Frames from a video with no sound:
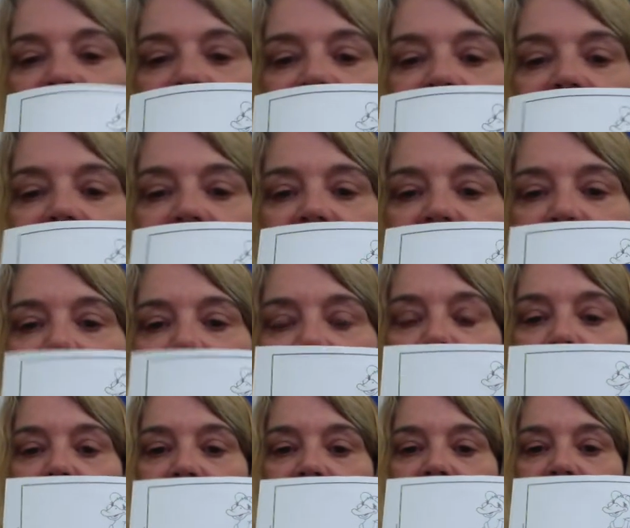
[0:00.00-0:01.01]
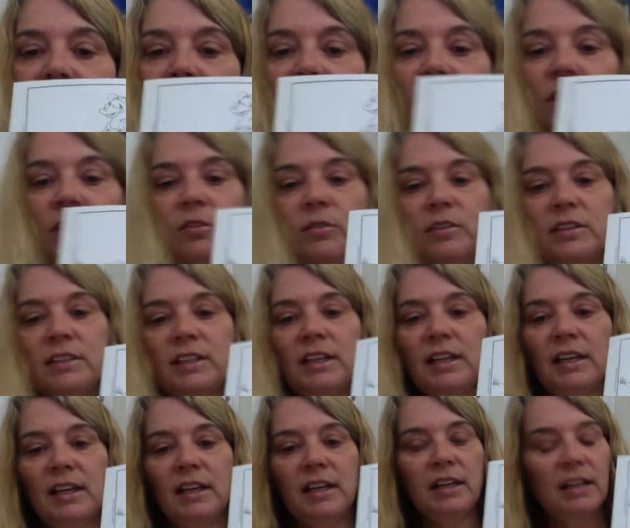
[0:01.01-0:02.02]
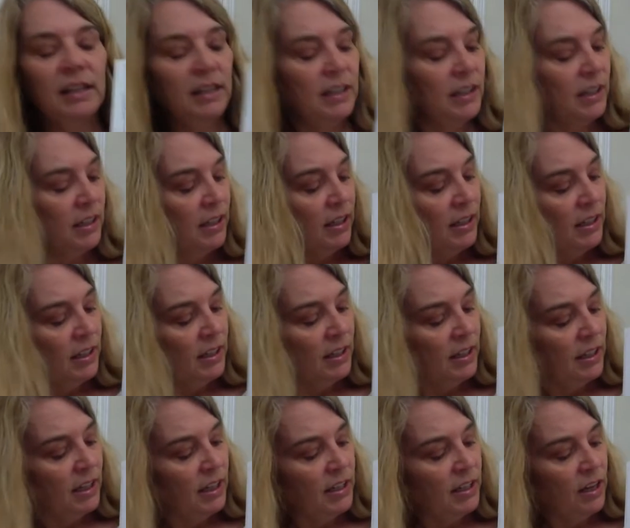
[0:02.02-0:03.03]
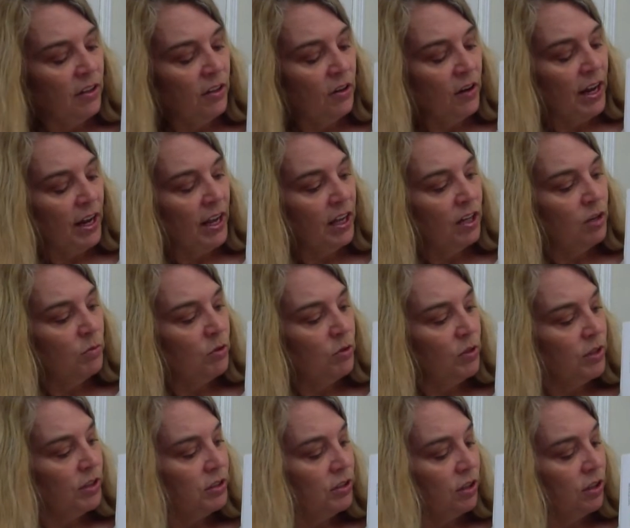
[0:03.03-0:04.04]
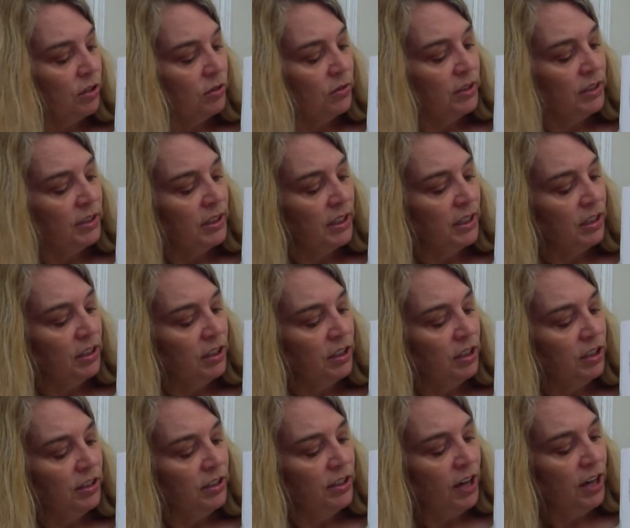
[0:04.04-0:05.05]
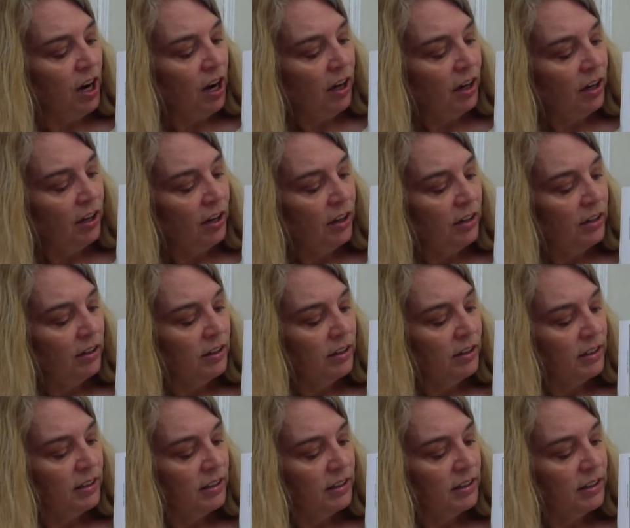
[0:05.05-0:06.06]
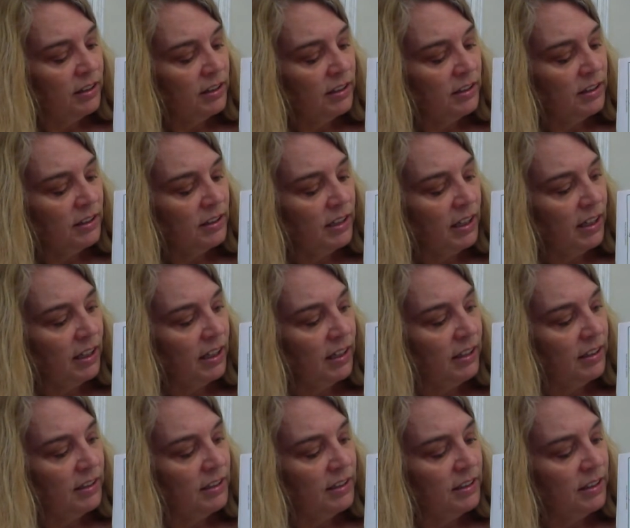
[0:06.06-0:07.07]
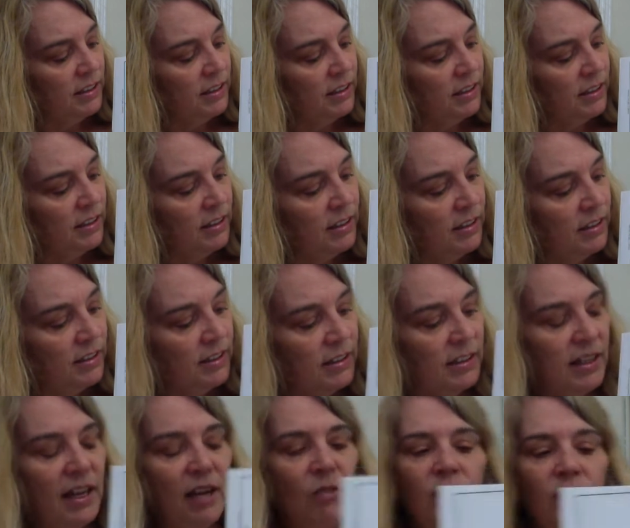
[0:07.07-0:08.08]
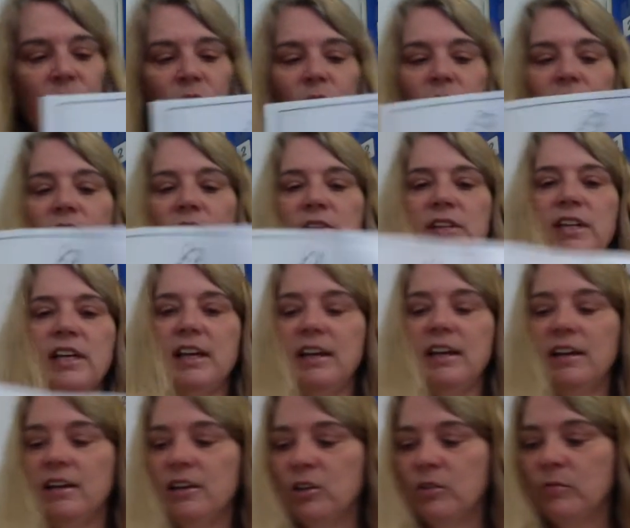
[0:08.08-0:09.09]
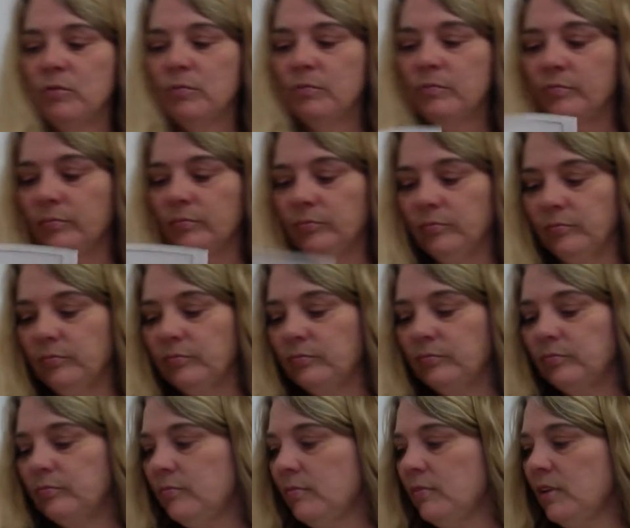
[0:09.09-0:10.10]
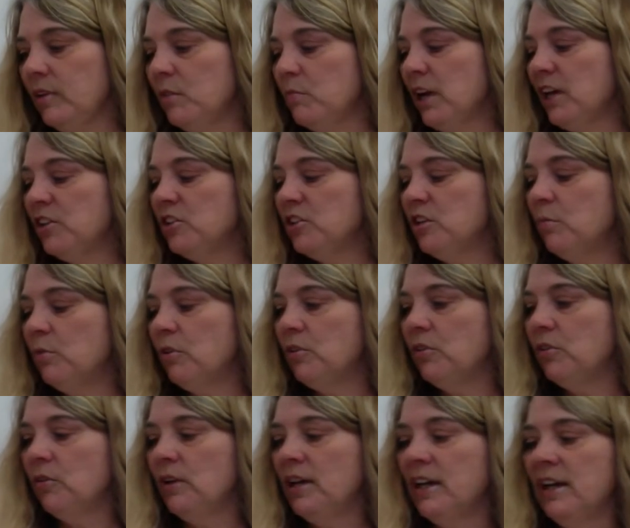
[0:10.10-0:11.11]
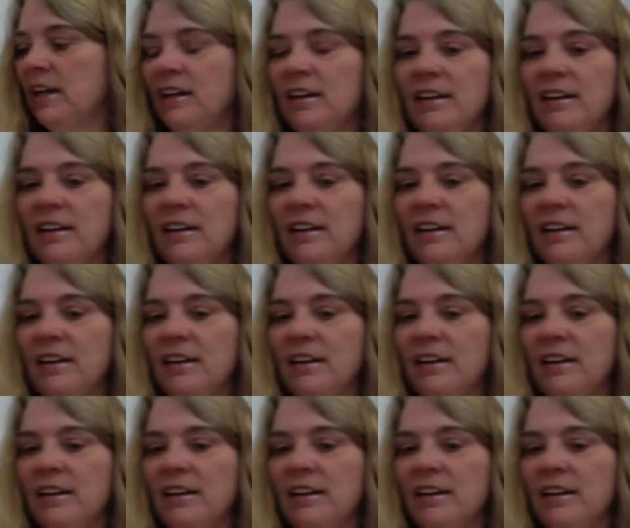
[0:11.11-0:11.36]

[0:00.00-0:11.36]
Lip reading: another word that starts with D. Another animal that starts with D. Duck digs. I wonder what they're digging. Page number 3,